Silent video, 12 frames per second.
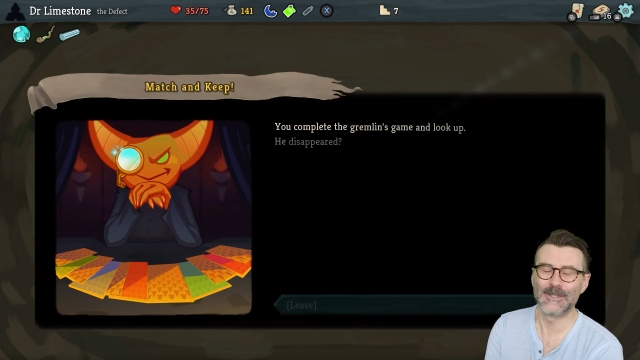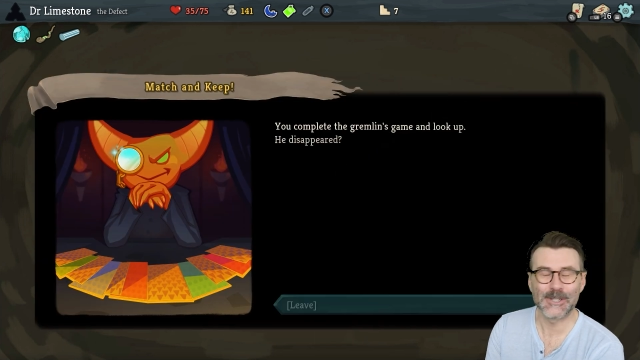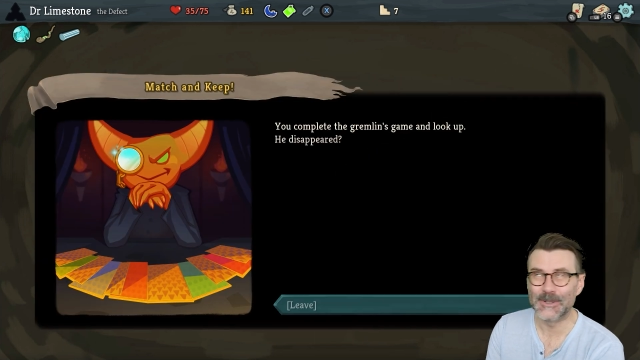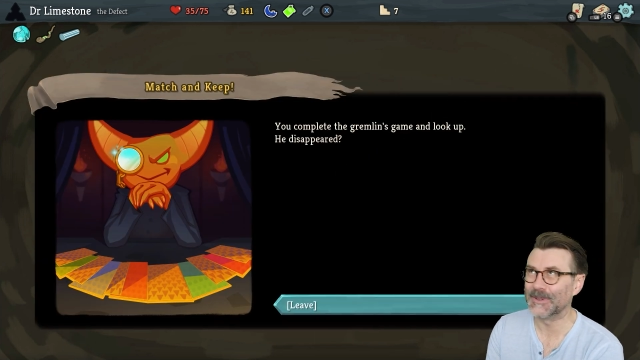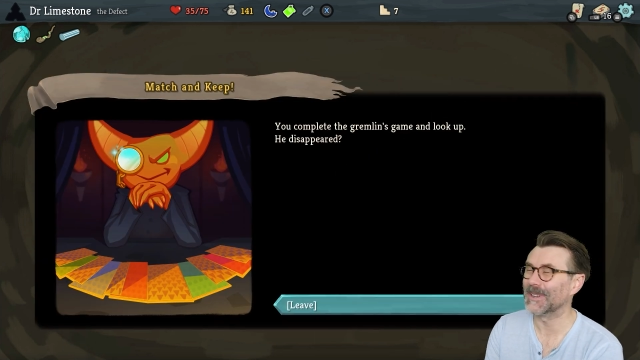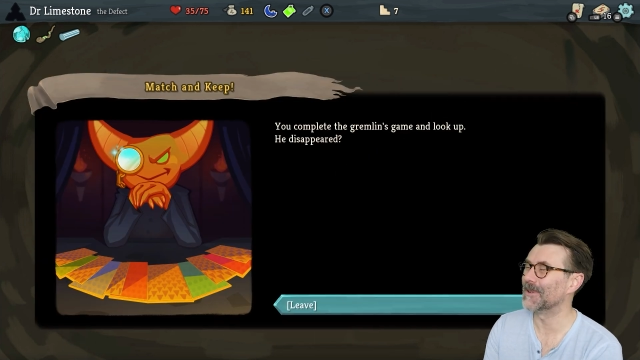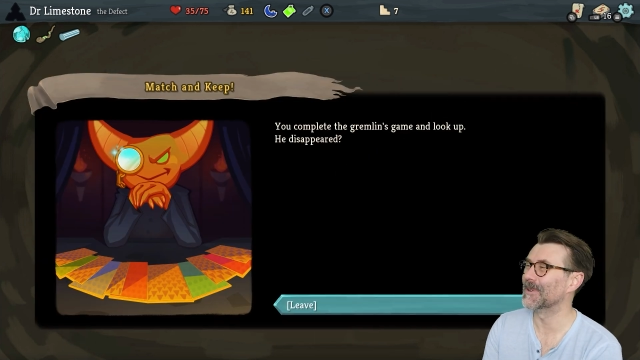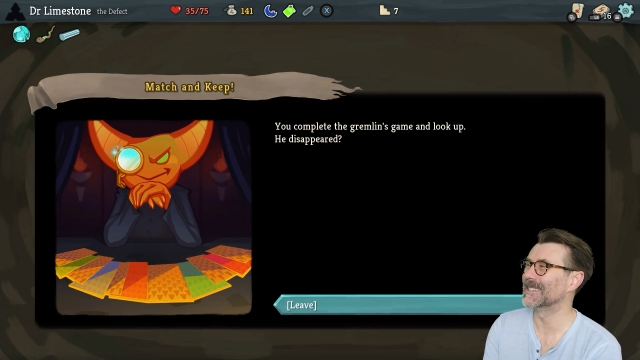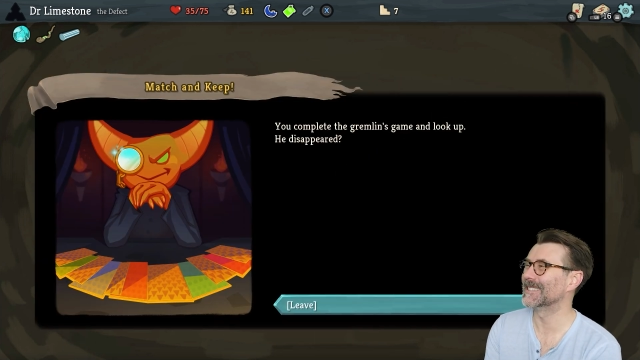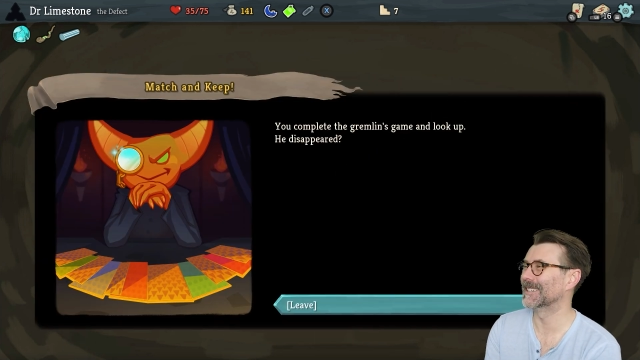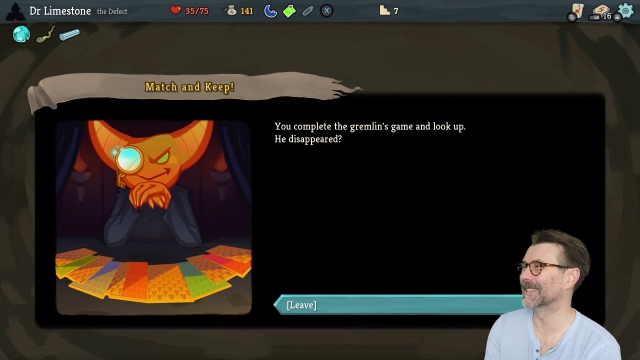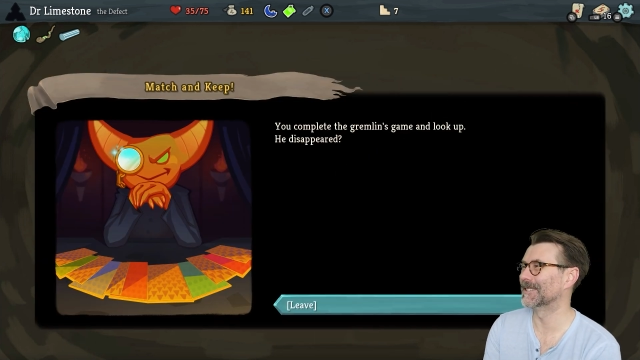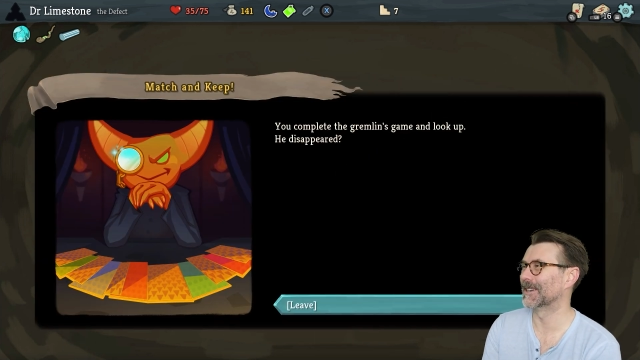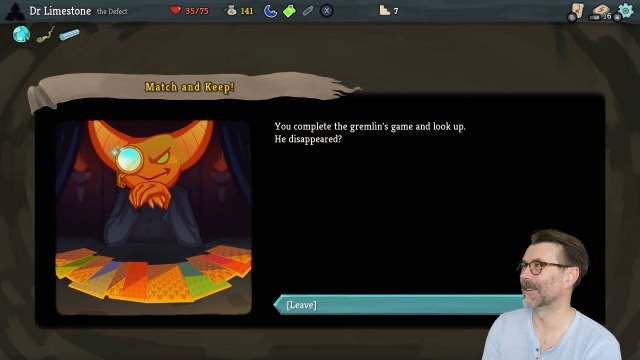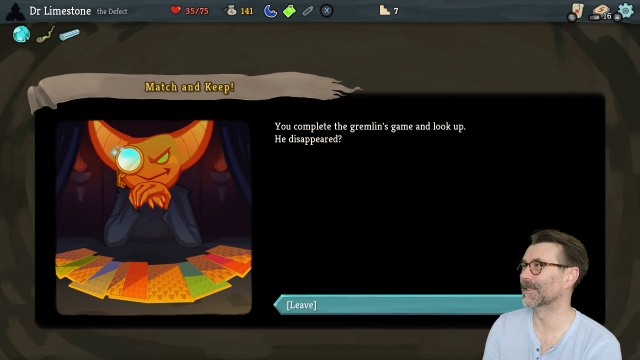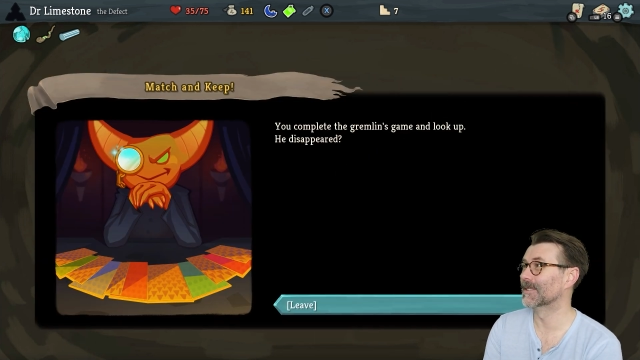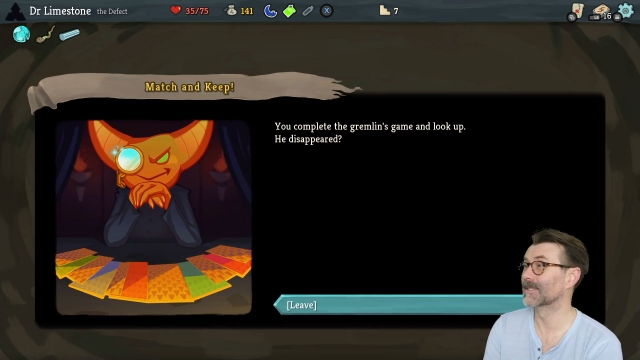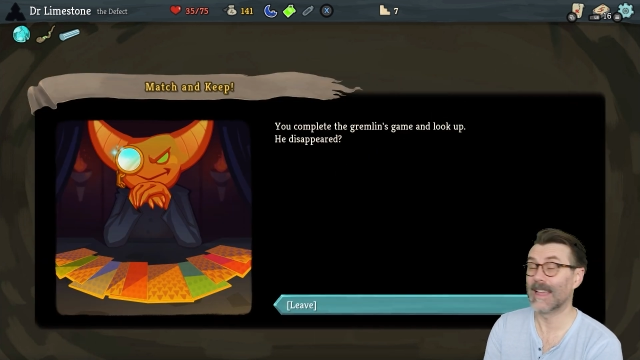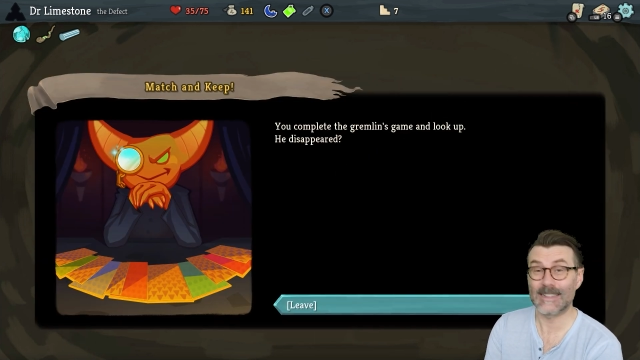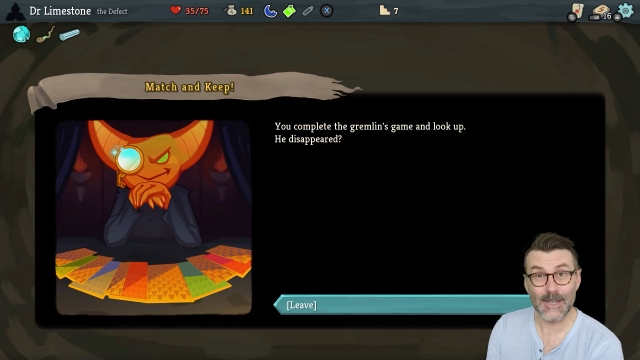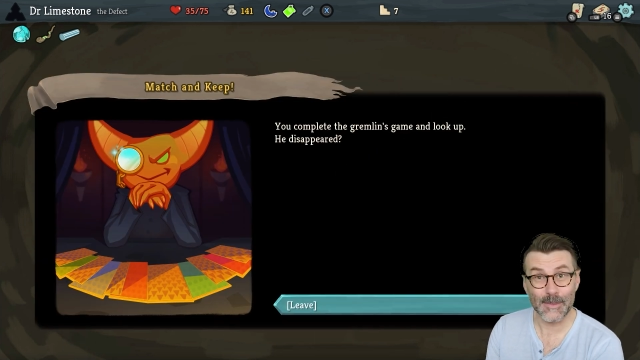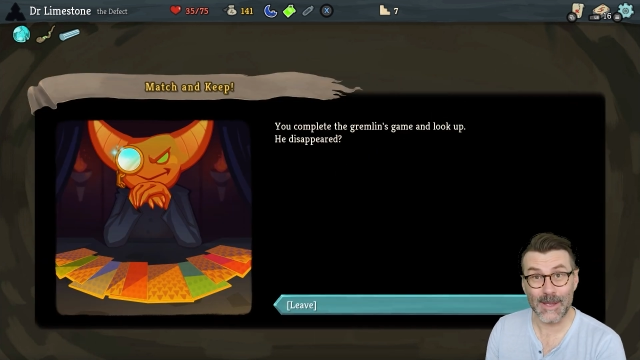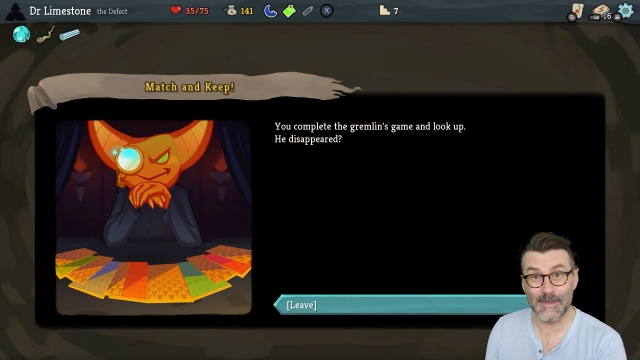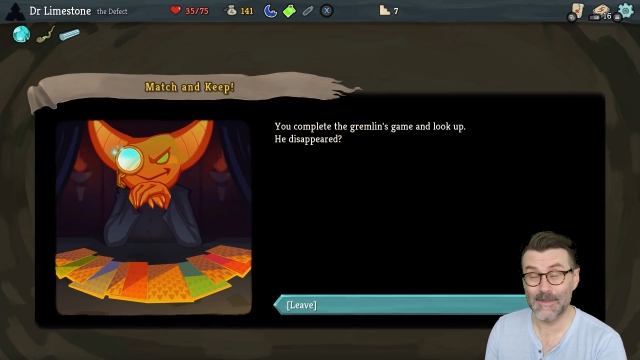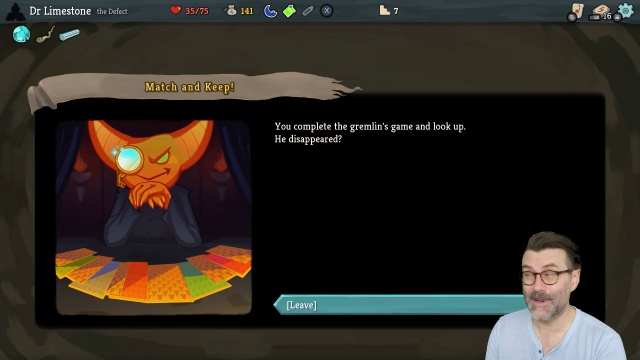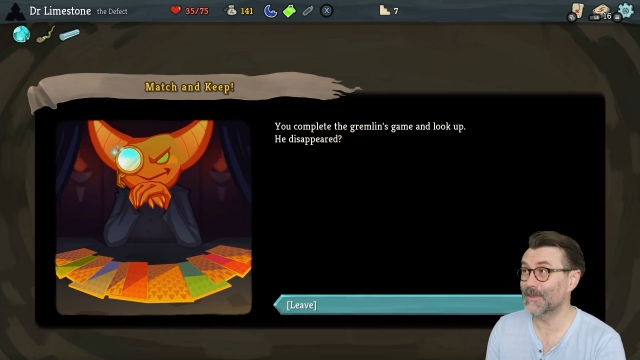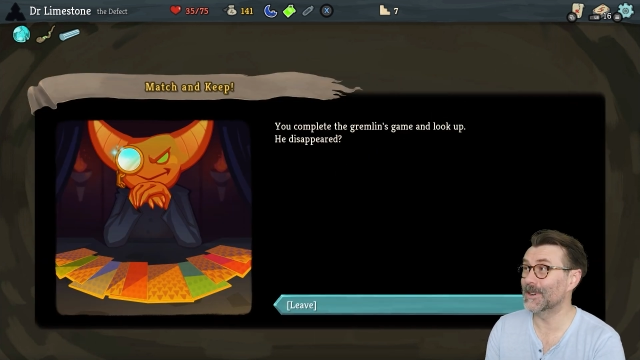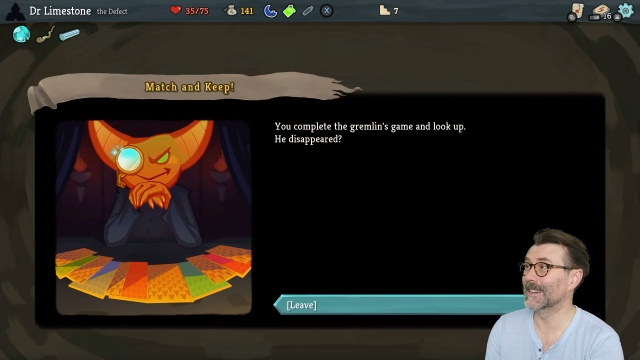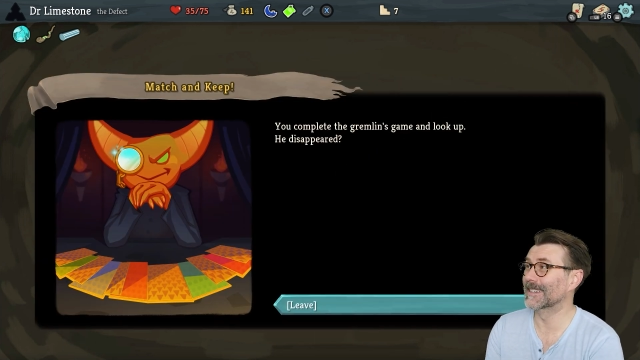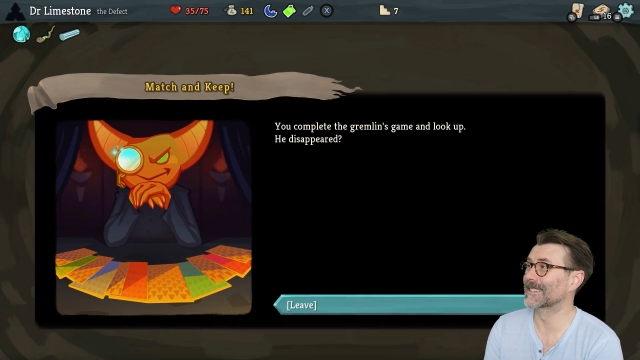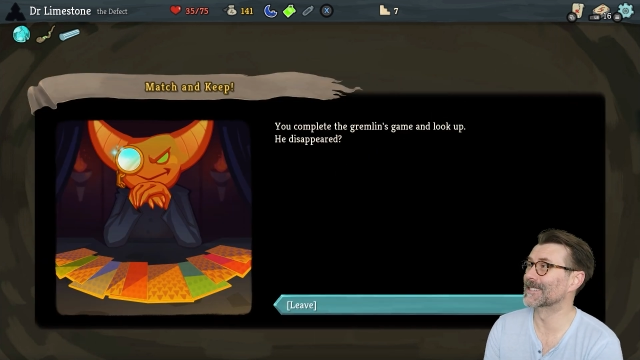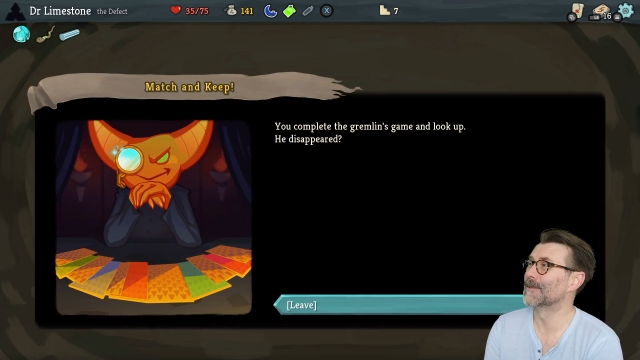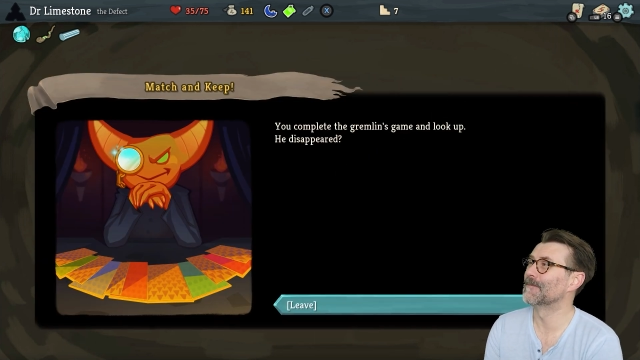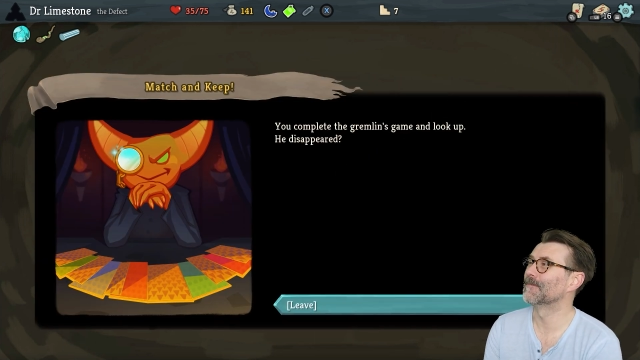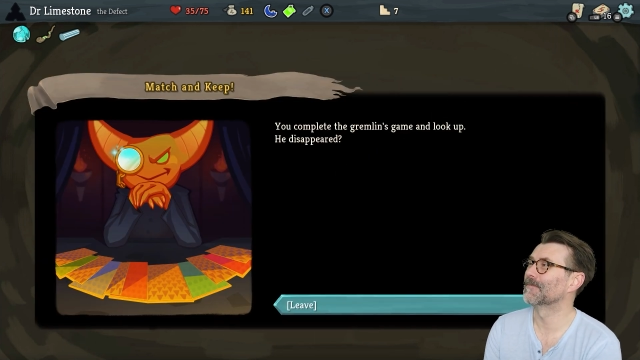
Shoot, I wasted a turn. That's how bad my memory is.